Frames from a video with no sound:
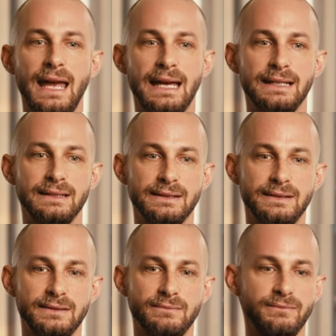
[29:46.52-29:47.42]
and
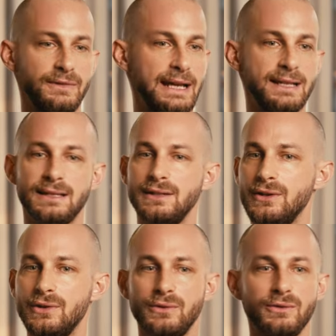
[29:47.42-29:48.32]
it's, you
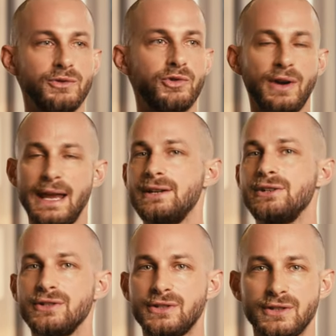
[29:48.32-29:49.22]
know,
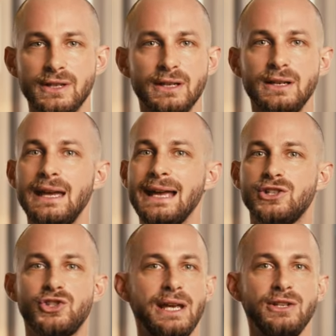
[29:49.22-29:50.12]
creators
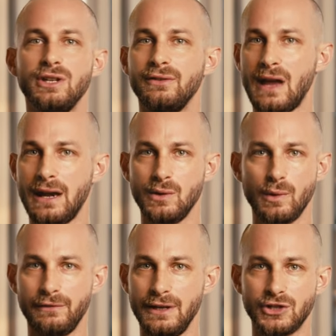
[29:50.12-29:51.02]
exchanging value
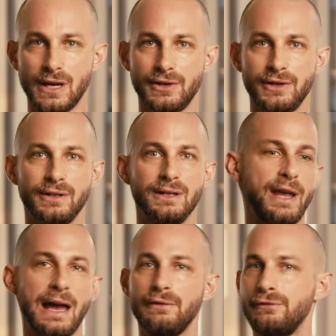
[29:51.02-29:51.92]
with each other.
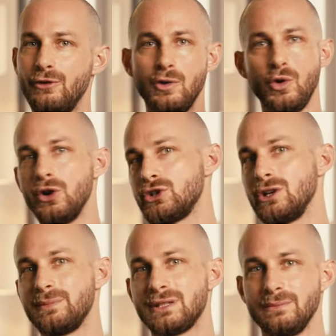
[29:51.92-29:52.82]
We have 4
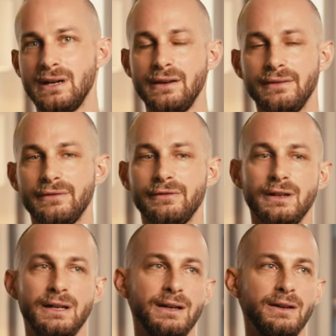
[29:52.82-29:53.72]
workshops a month
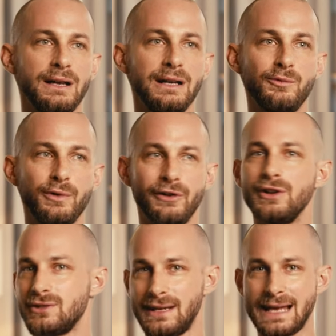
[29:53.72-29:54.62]
with
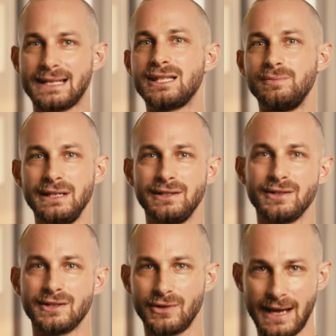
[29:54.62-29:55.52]
also guest
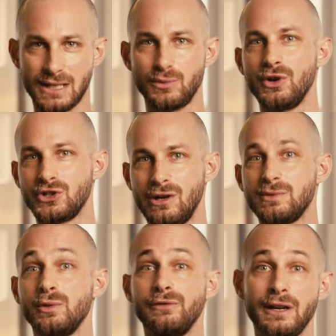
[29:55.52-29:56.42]
speakers or guest
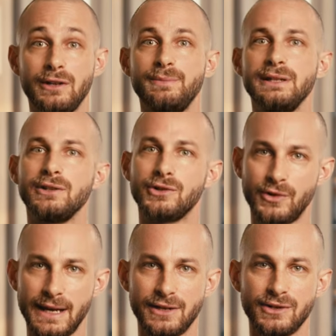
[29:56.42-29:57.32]
workshops with other bigger
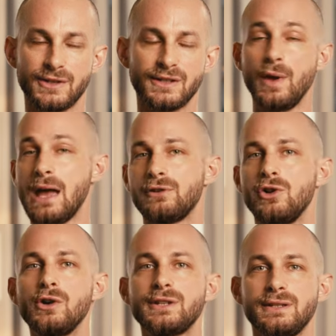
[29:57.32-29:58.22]
creators. We have
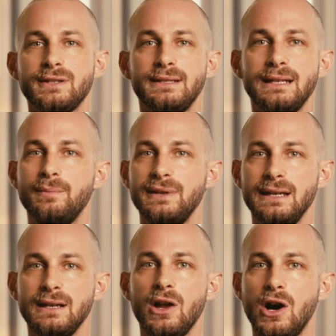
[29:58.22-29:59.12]
courses that are
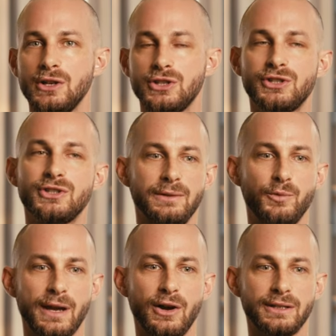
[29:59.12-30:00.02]
being launched,
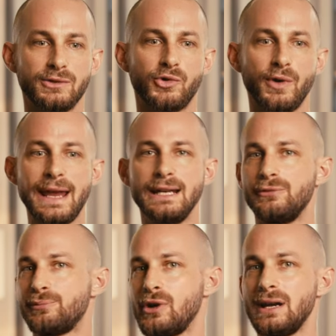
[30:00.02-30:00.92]
and we got
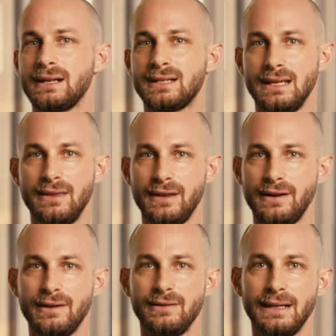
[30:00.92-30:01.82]
creative products in
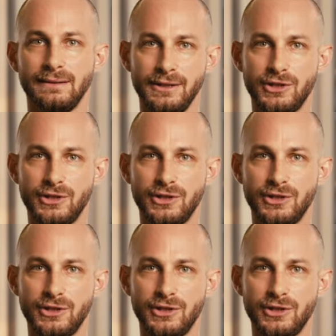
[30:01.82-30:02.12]
there, like